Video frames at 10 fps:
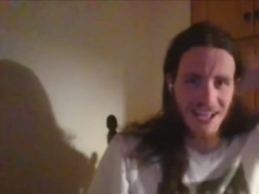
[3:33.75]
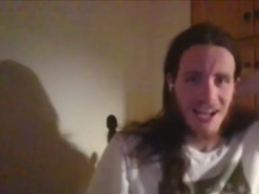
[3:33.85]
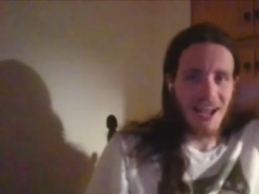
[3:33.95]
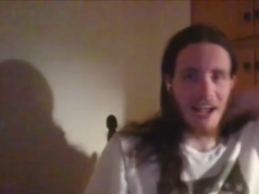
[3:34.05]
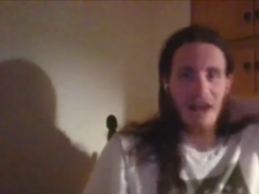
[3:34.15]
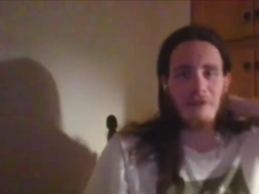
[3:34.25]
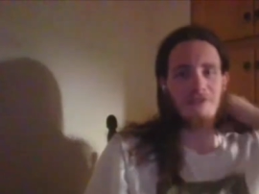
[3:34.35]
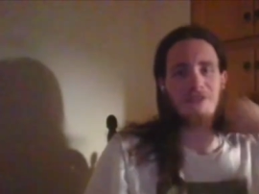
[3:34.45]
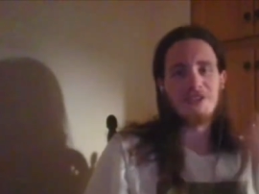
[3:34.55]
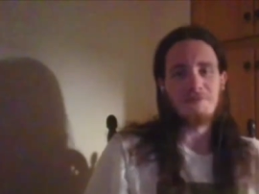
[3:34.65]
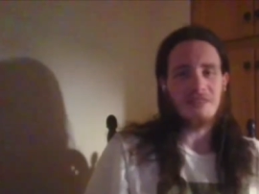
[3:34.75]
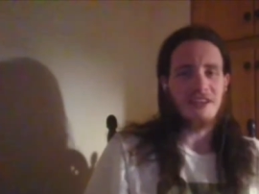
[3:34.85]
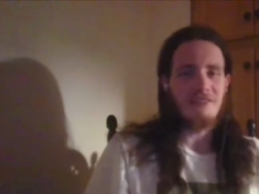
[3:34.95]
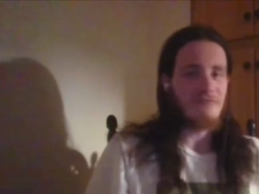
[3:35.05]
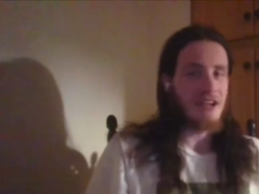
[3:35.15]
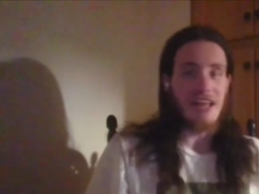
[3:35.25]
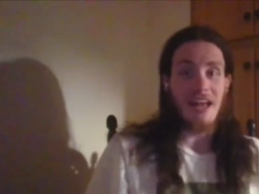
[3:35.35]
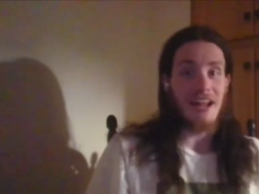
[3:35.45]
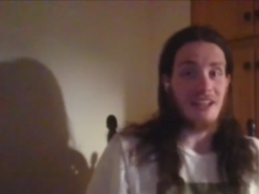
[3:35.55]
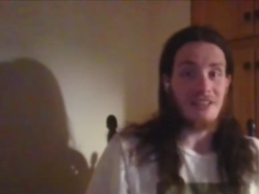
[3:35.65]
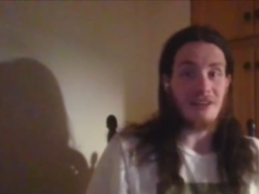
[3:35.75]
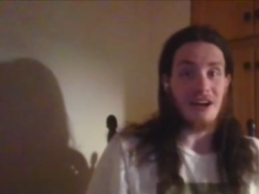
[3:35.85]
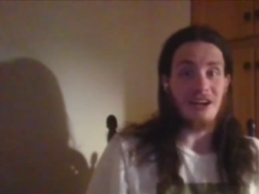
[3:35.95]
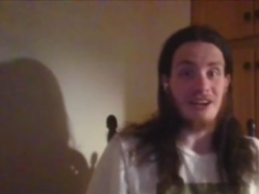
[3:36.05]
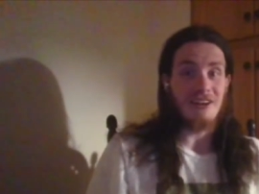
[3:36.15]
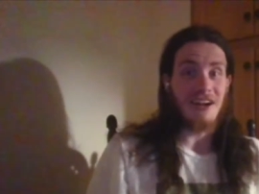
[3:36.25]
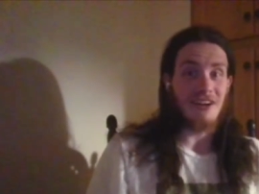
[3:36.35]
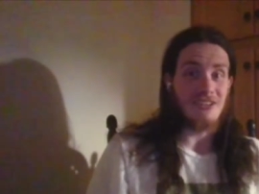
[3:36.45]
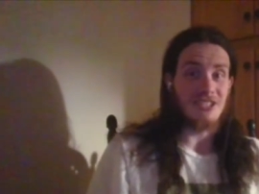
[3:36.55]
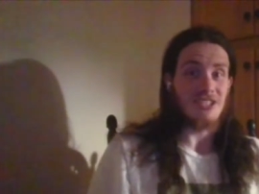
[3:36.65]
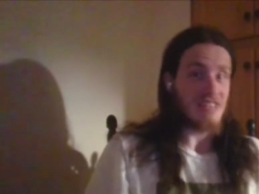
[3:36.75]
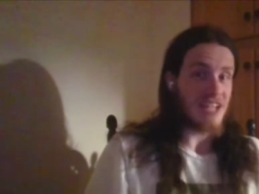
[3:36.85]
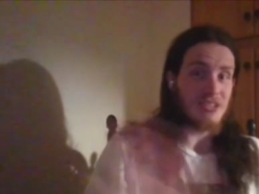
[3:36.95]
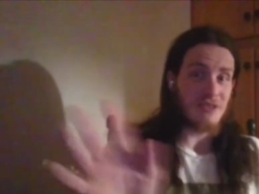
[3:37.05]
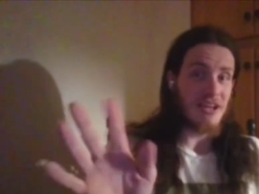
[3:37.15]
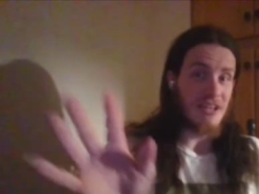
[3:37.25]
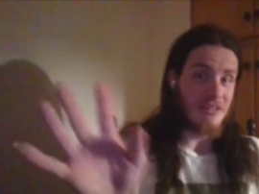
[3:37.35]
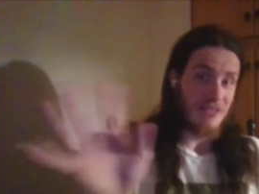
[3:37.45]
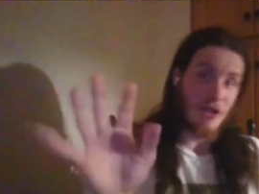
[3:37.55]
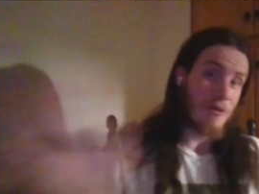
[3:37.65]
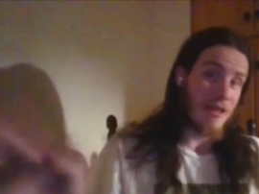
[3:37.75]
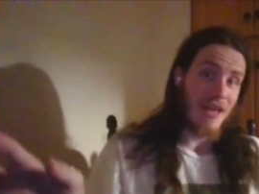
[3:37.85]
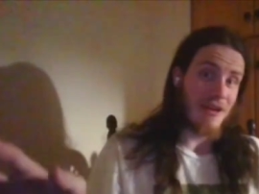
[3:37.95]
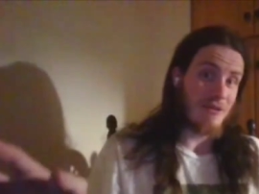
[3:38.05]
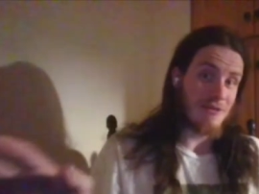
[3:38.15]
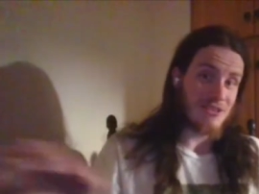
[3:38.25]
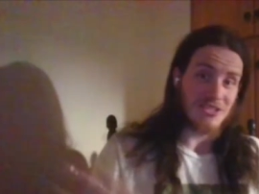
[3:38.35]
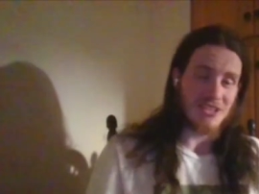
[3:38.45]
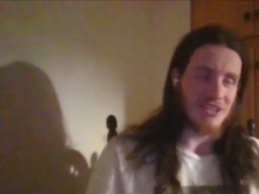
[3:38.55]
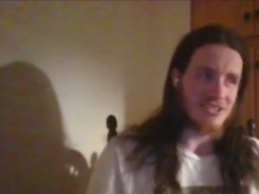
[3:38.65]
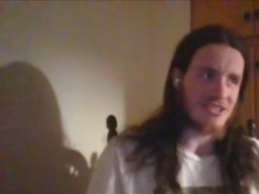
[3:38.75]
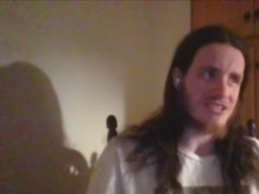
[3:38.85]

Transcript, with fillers: Like, I refuse to read any of the cards. Er, that's okay. No one, anyone else does.